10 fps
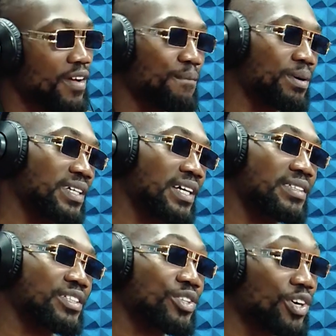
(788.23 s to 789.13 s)
But then the
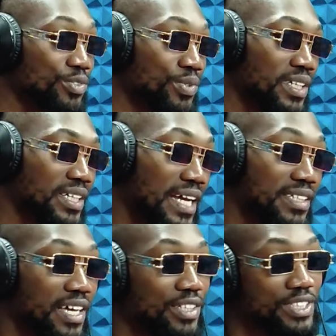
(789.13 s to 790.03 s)
third week, I
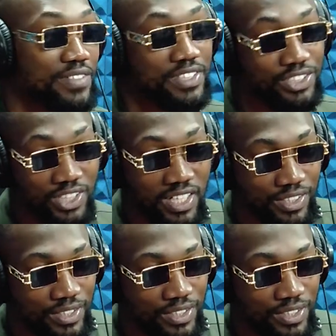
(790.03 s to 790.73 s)
decided to give it a try.